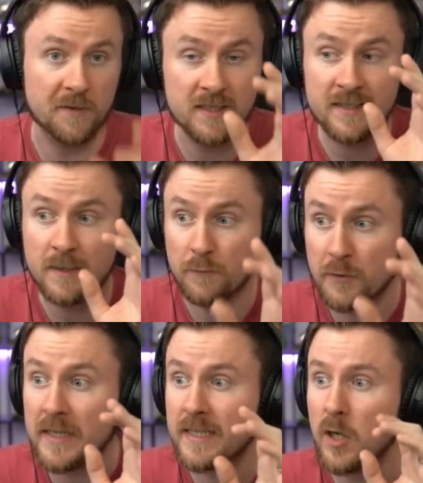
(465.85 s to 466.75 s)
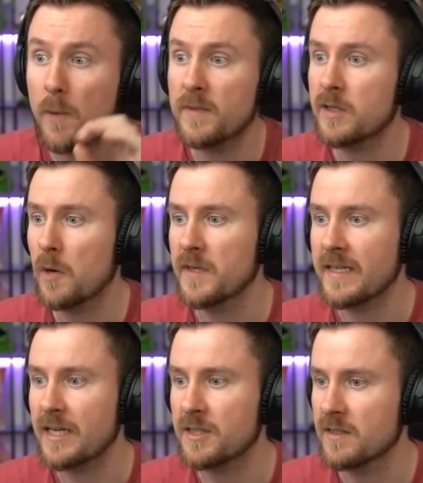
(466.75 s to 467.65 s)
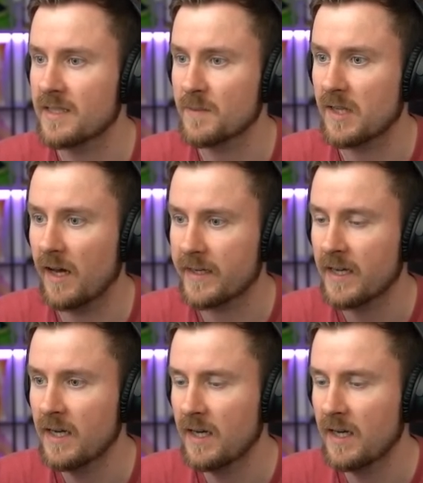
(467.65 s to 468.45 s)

This is a really common combination, it seems like,